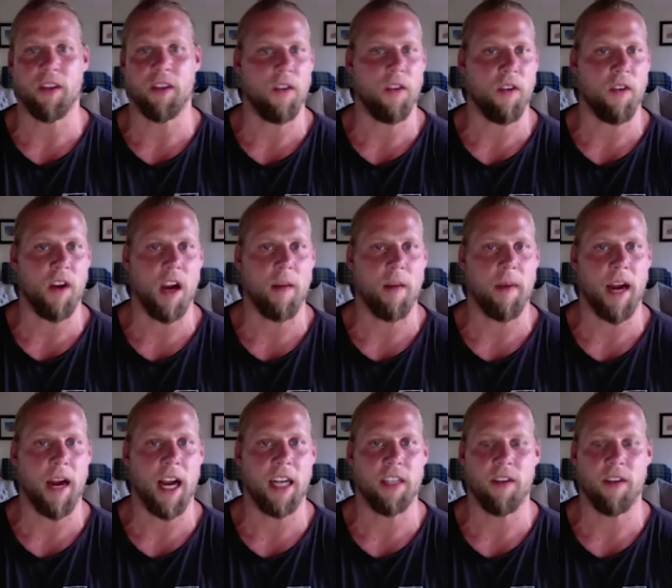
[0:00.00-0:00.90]
no
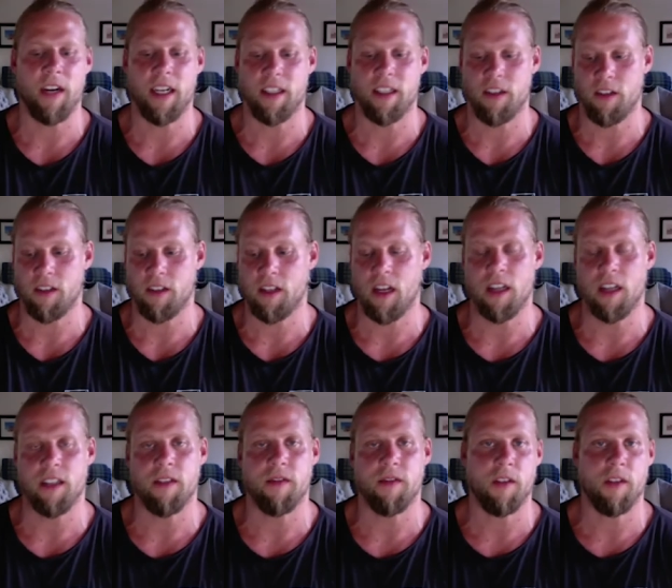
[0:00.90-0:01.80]
carbohydrates there's
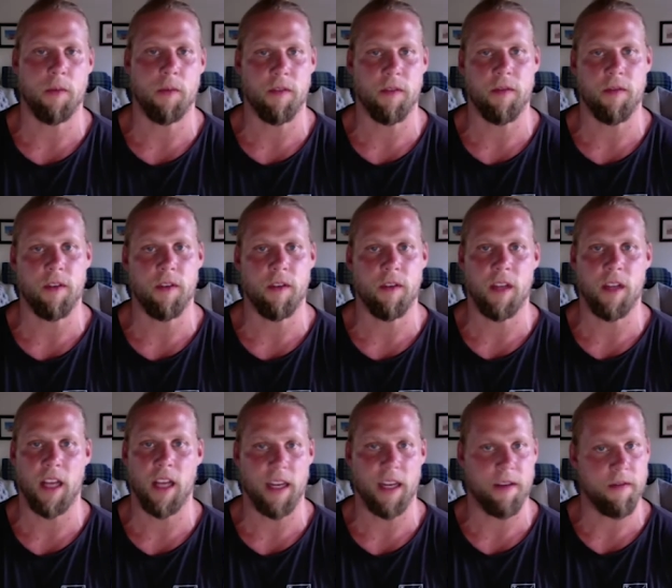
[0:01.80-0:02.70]
tons of superfood
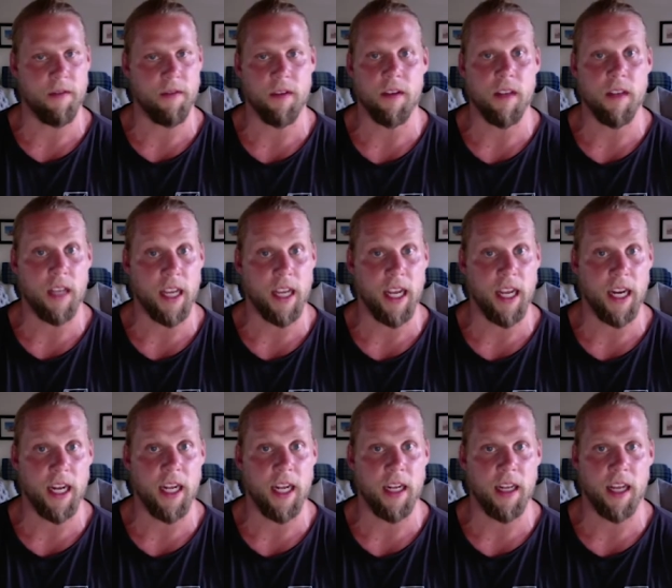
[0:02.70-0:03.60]
like in
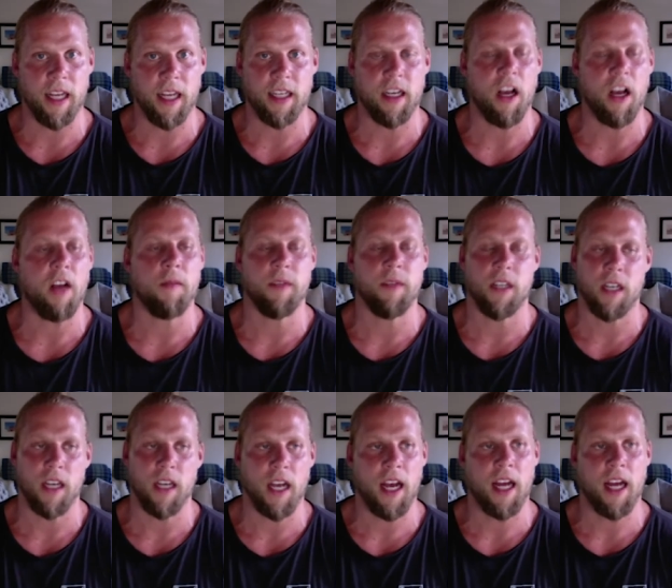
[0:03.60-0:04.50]
it like calms your
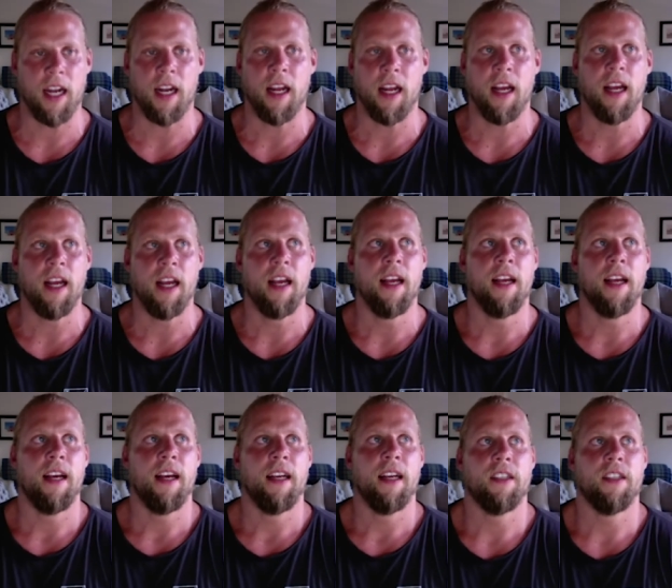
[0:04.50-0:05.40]
gut
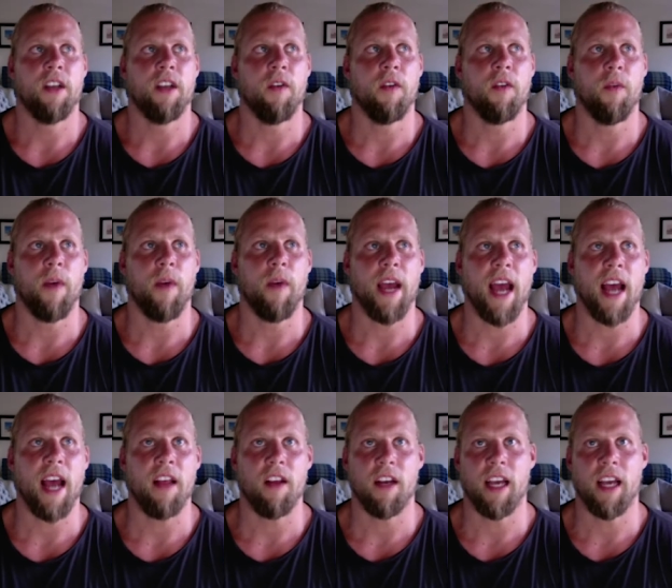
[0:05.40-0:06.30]
so the way i
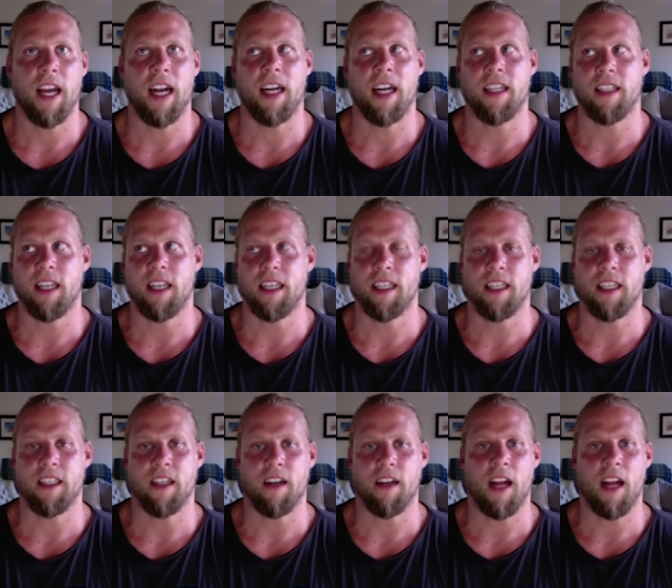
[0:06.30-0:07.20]
look at it is like
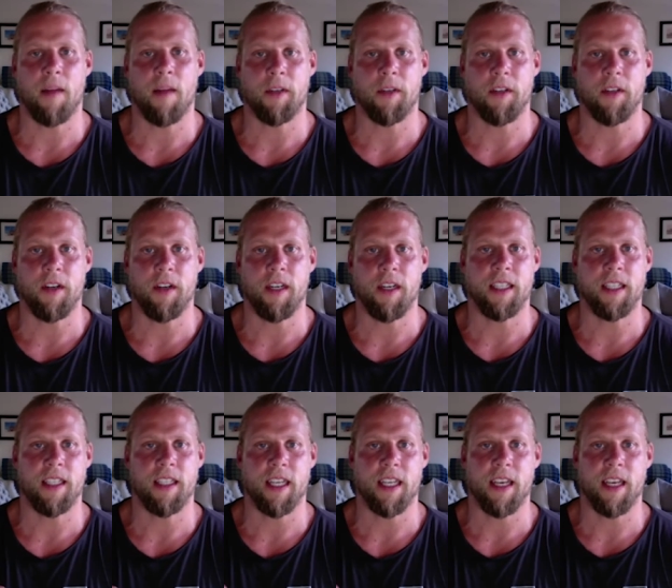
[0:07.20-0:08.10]
these little
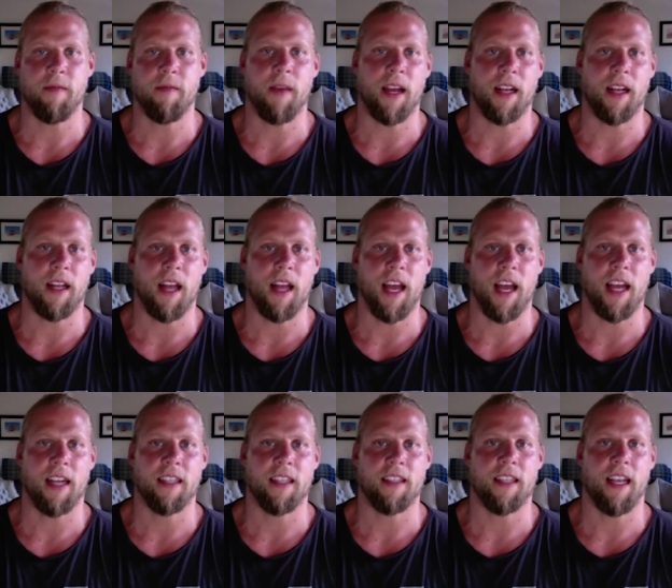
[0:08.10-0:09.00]
opportunities to give my
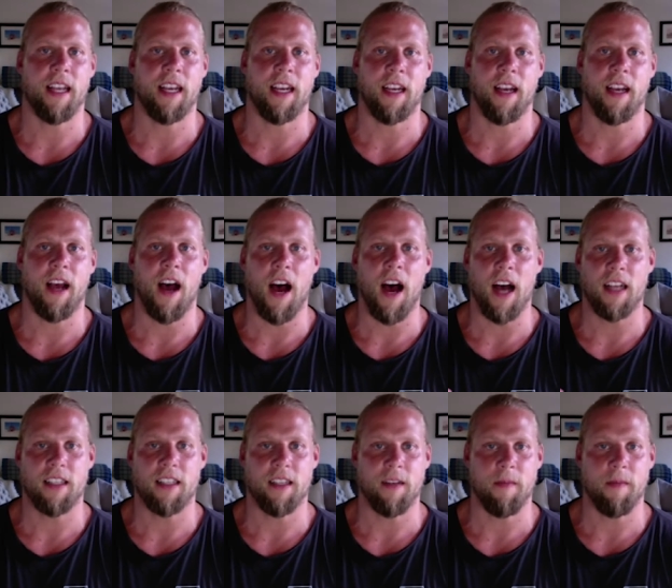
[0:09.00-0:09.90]
clients like
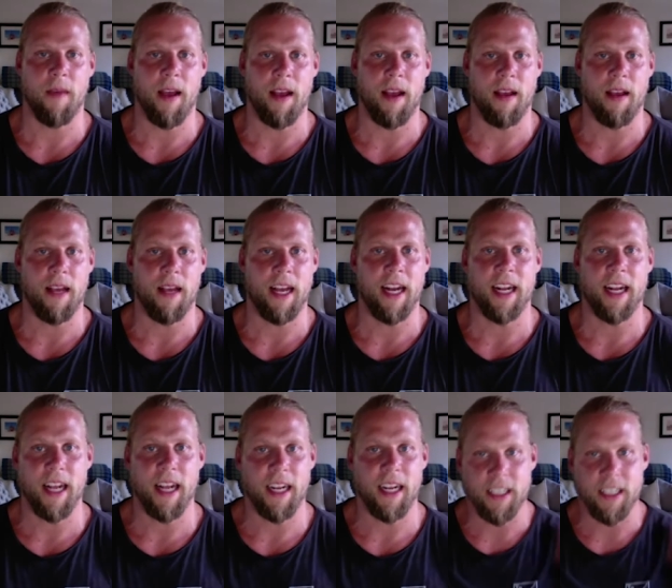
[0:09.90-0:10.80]
awesome and
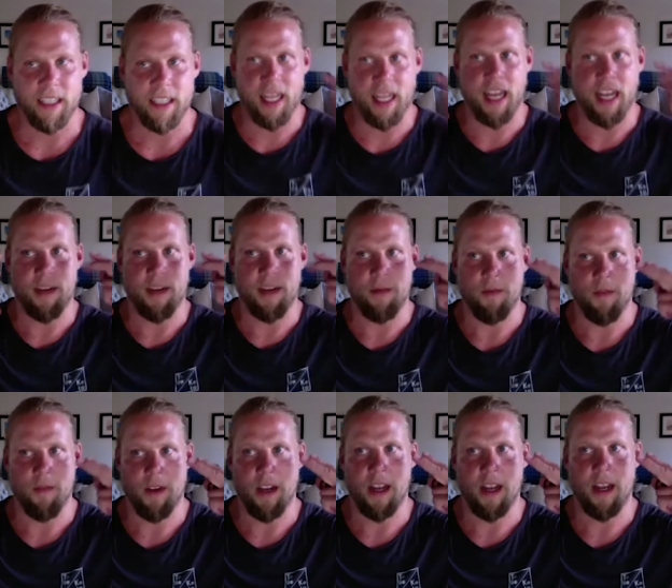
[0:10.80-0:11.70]
it, it just like
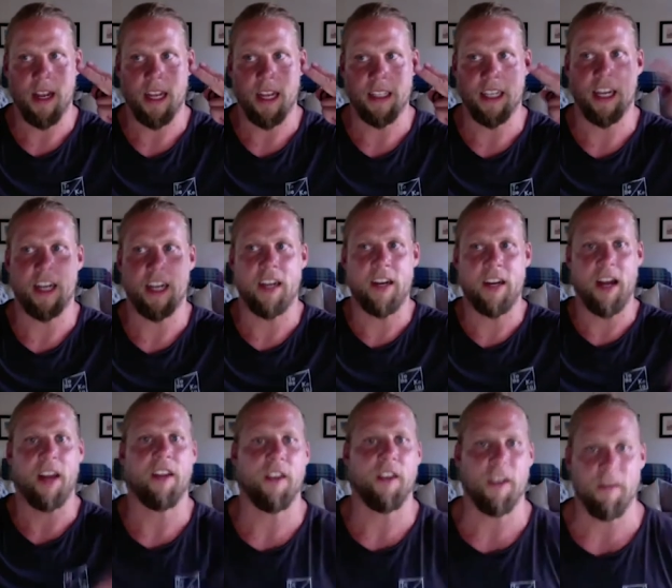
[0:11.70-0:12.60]
it's like
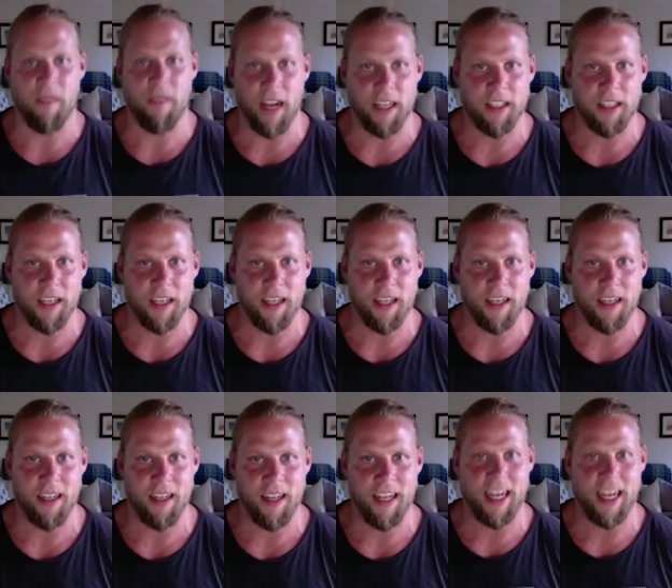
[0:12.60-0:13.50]
another invention
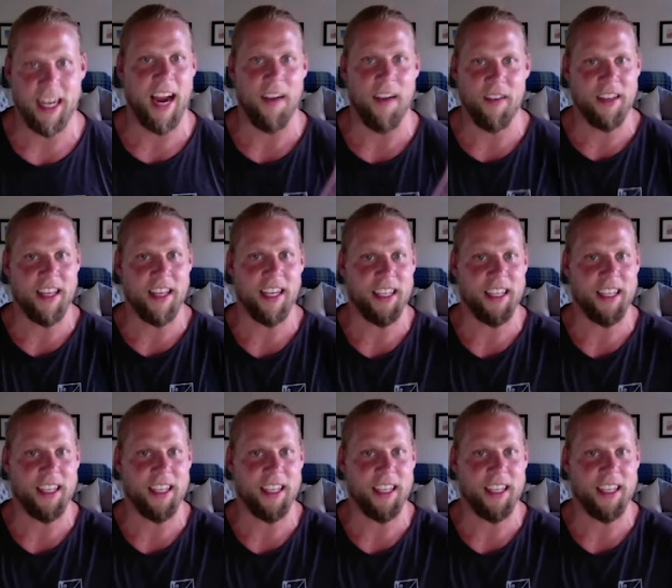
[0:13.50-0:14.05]
like mm. everything is a